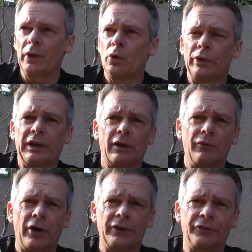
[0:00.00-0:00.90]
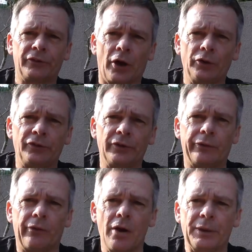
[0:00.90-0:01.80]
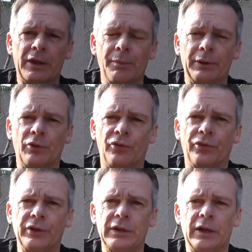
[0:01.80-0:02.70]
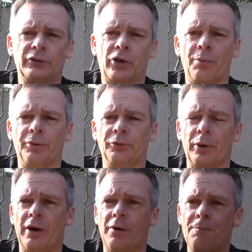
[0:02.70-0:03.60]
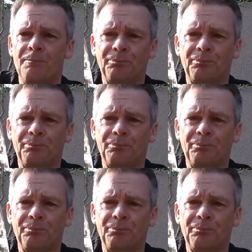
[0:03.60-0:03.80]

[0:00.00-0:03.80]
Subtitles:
Oh, we get a nice toasted aroma coming off the top as well.